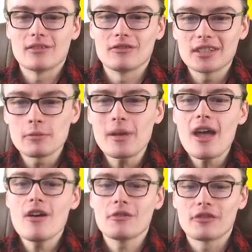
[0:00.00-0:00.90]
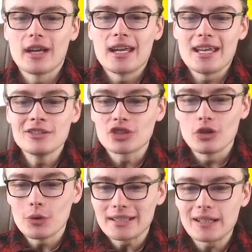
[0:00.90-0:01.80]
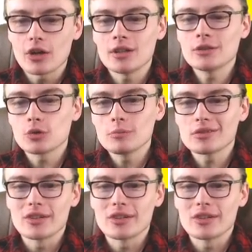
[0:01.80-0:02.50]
there's a bit of ingenuity gone into them,